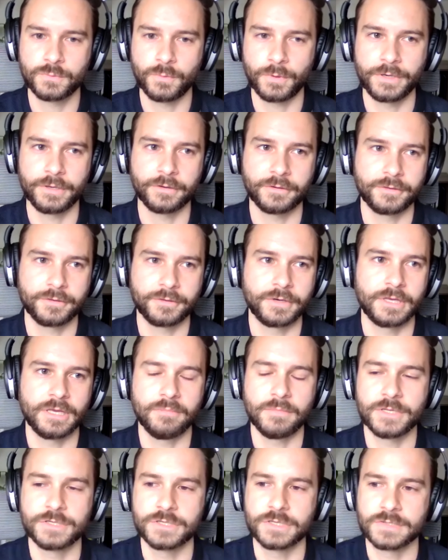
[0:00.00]
20 or 30
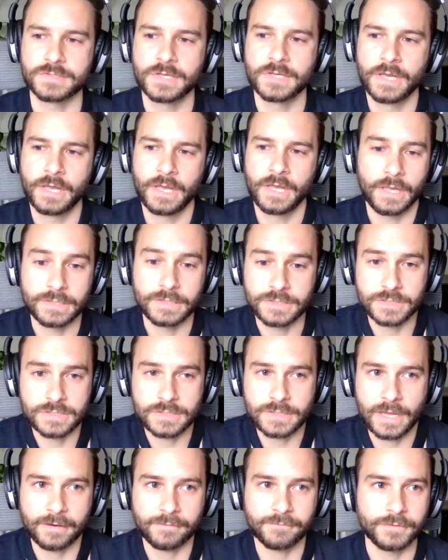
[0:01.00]
images. It's
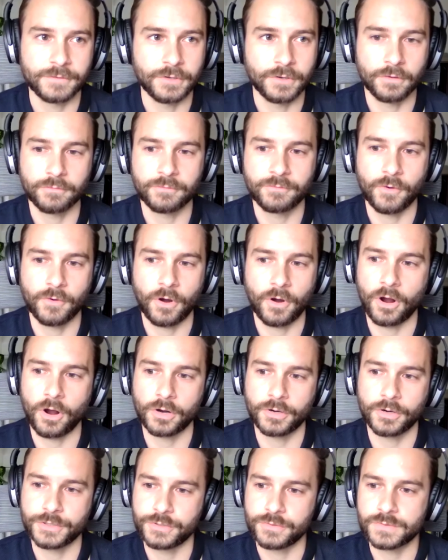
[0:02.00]
just that, for
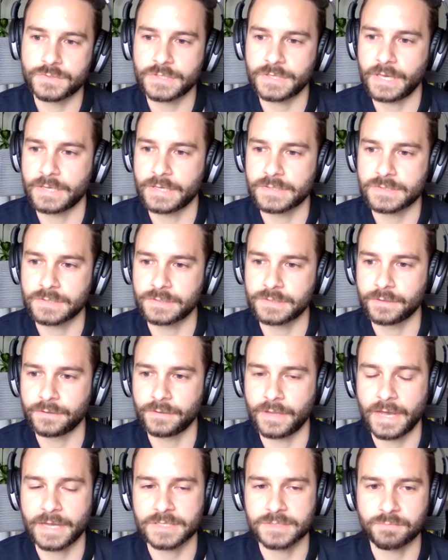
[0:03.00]
our use case in the
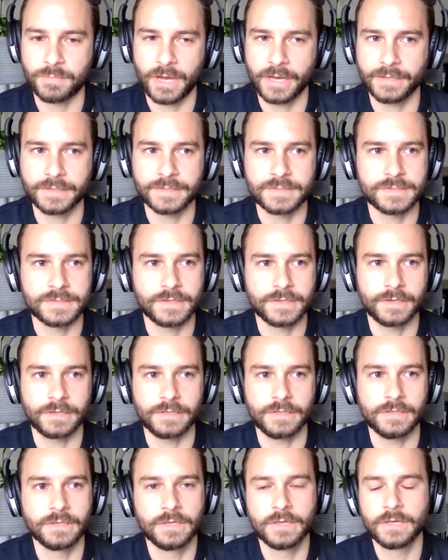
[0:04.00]
last pilot
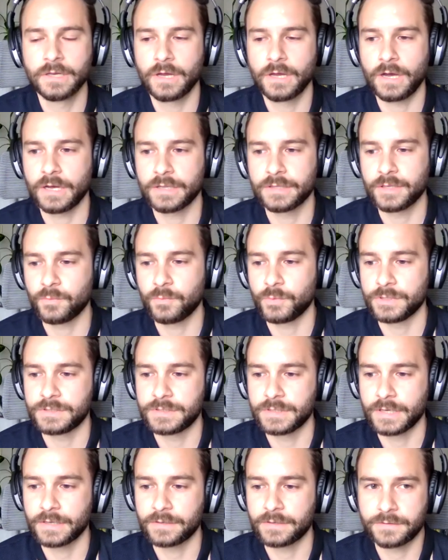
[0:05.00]
study that we
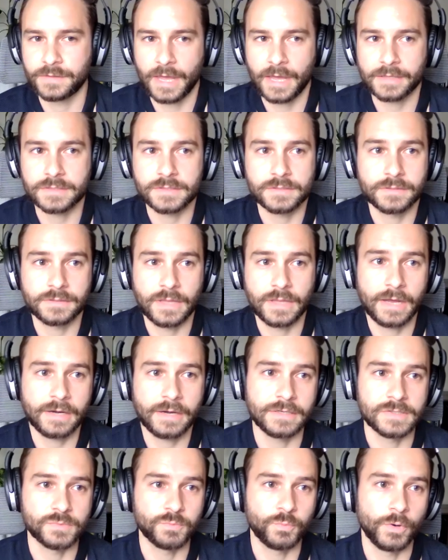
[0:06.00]
did,
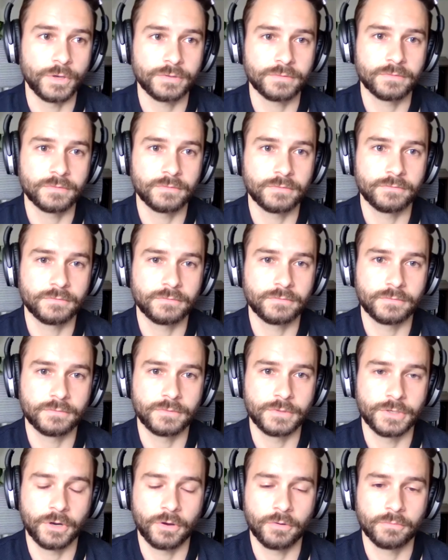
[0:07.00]
that is what,
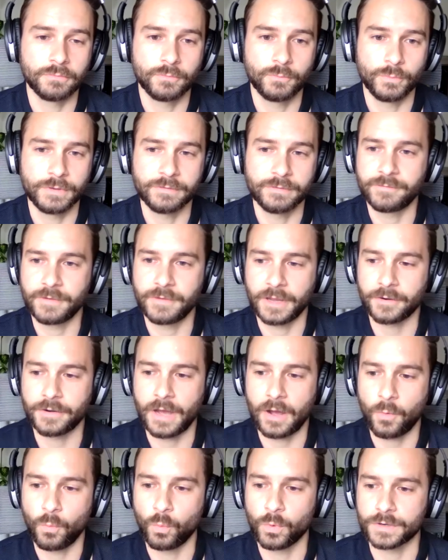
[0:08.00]
we
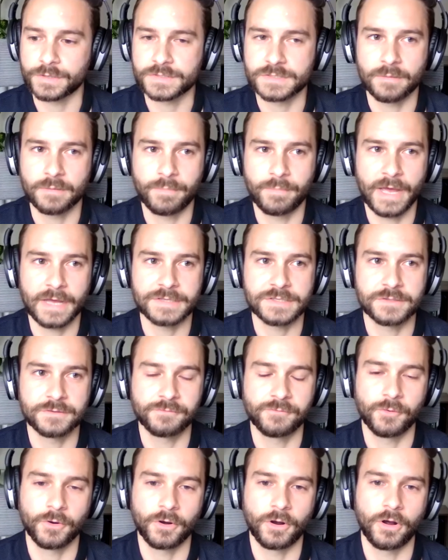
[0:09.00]
figured out works the
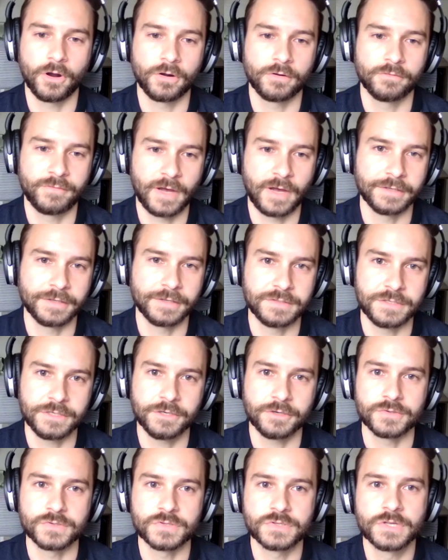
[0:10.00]
best for our
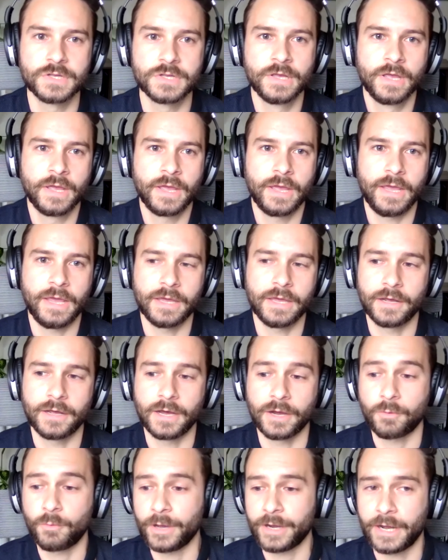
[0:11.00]
volunteers. And
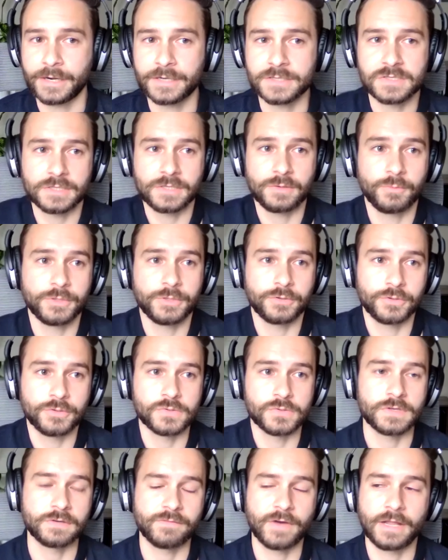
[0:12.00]
quite honestly, when you're
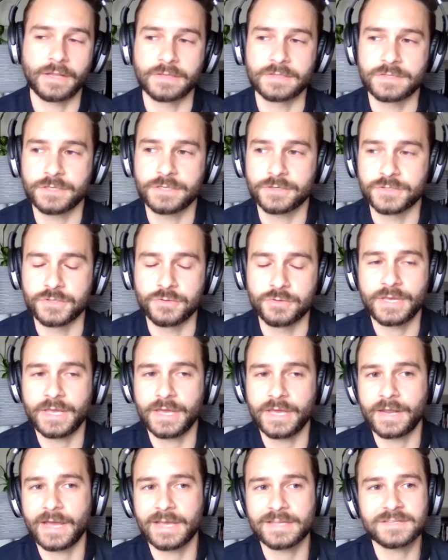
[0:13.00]
using volunteers, you
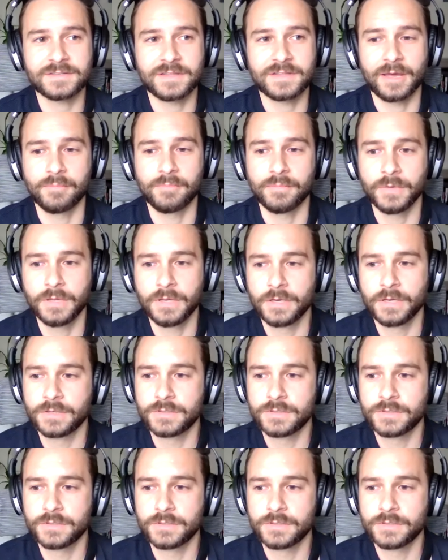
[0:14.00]
can't ask them